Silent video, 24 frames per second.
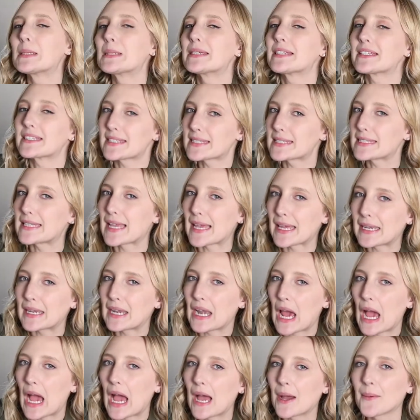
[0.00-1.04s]
set it
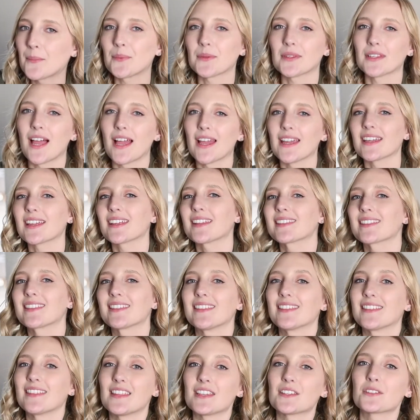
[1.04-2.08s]
up. Like,
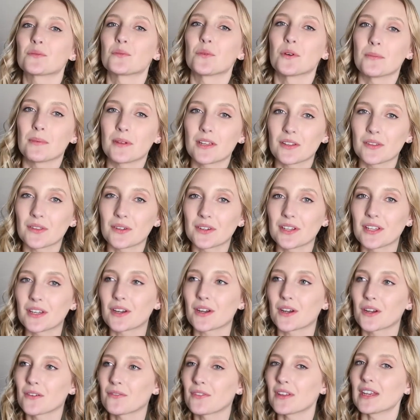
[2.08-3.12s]
this will be a learning
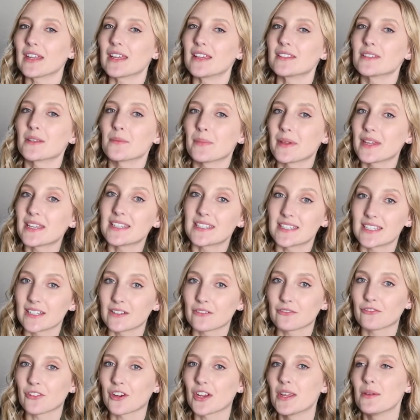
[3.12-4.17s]
curve. It is a bit
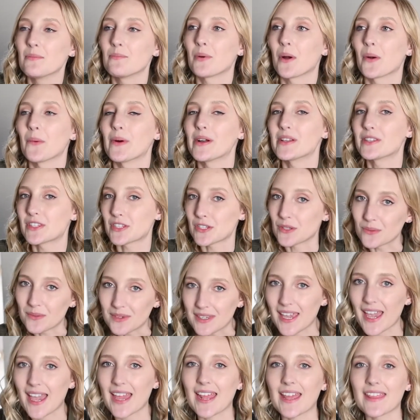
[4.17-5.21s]
different, but once you
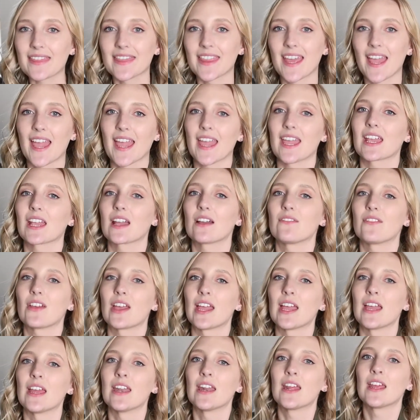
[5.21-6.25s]
get the hang of
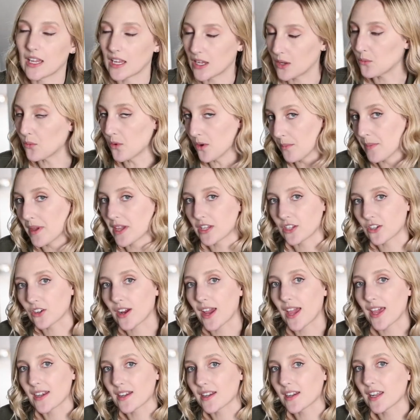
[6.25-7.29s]
it, it will make your
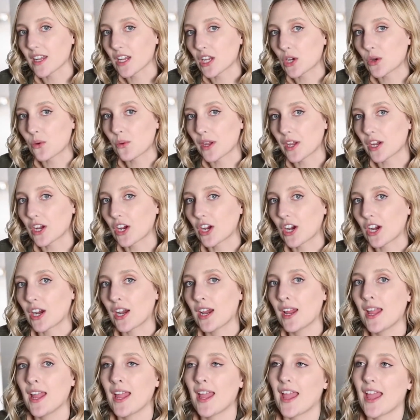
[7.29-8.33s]
editing quicker.
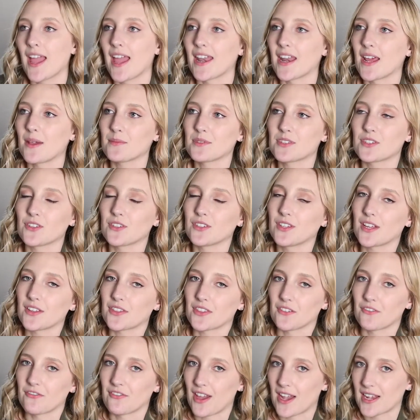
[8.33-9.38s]
And I'm still not
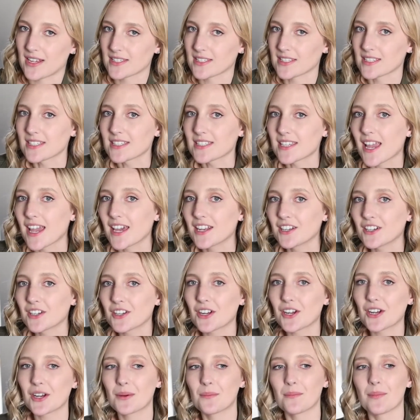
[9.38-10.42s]
the fastest
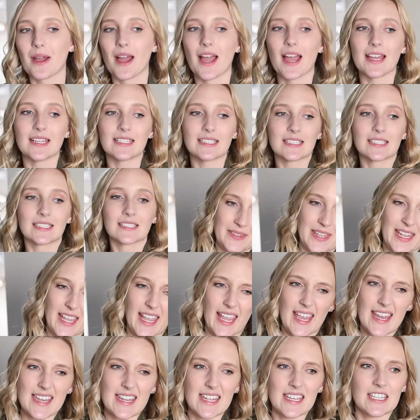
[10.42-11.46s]
editor, but
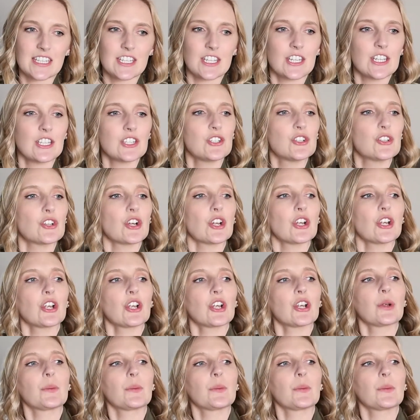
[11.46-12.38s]
editor.